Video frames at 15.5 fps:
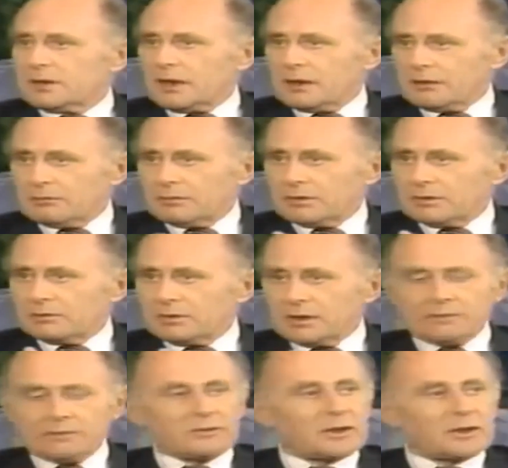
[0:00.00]

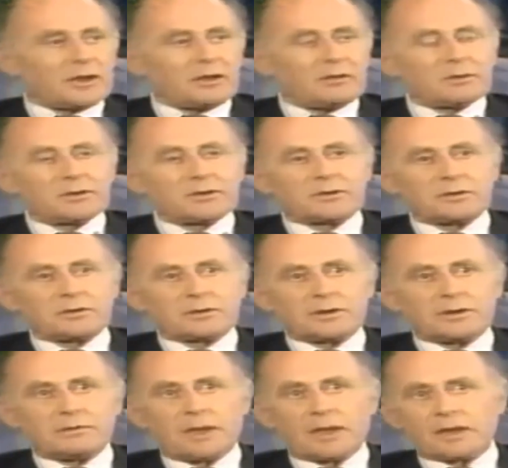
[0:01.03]
Averell Harriman took
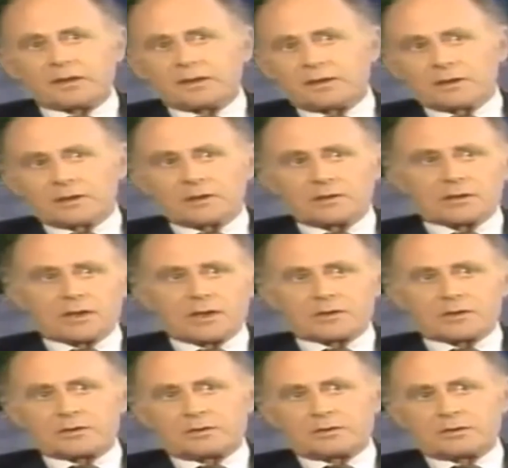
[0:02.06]
the manganese
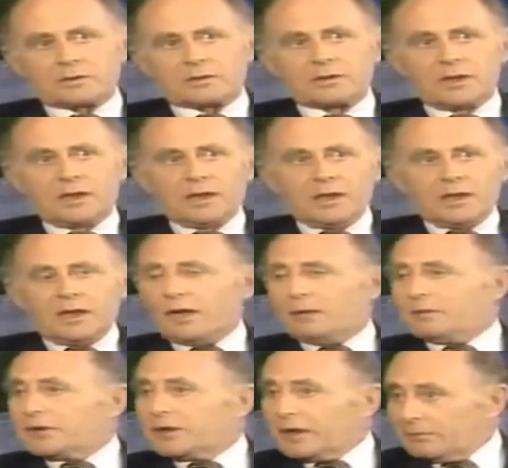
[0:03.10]
concessions,
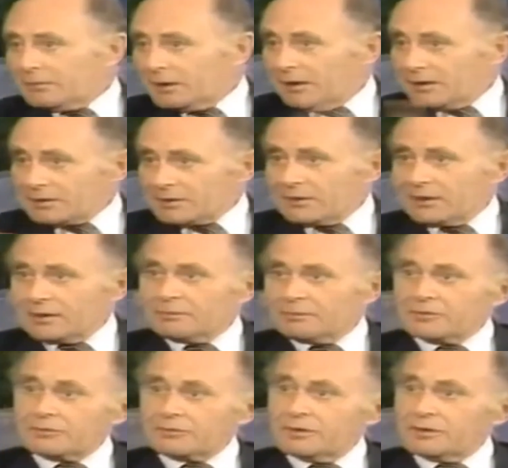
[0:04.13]
Arm & Hammer, Occidental
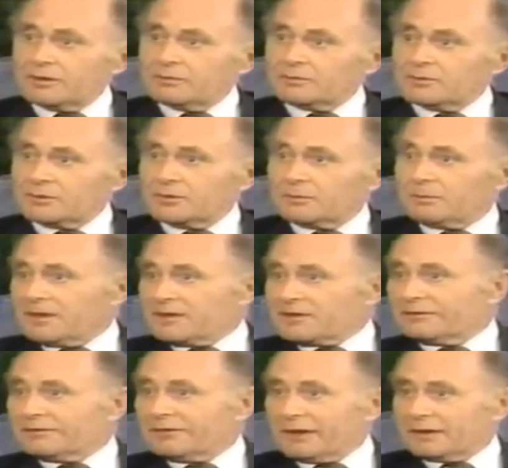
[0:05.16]
Petroleum took the
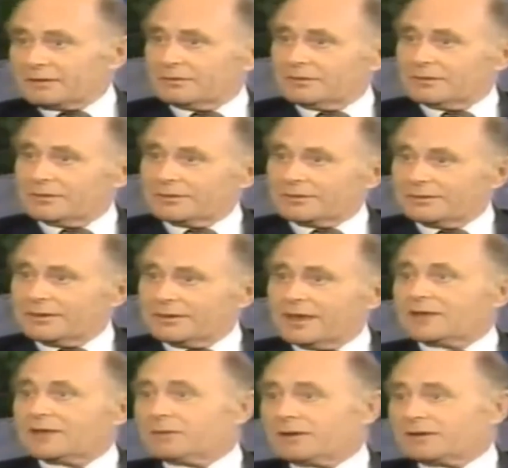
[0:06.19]
pencil factories and
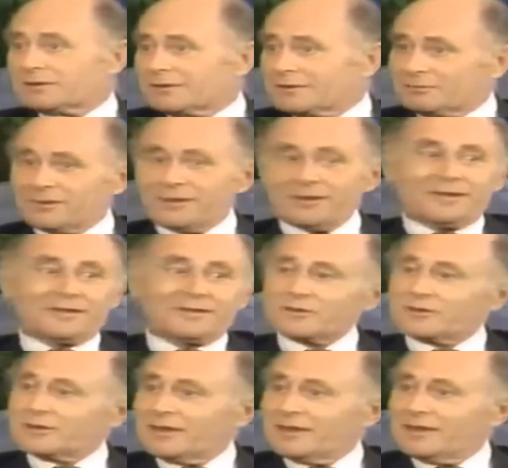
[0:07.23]
the asbestos
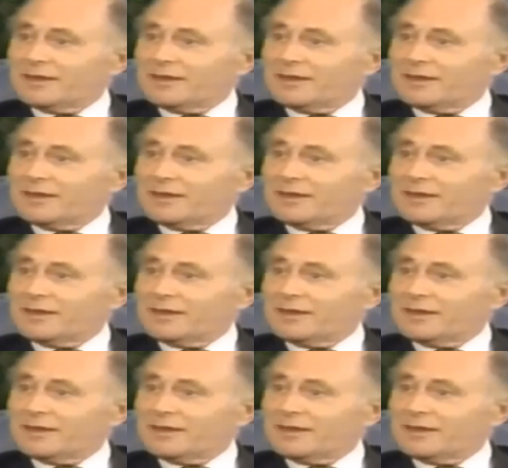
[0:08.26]
plants.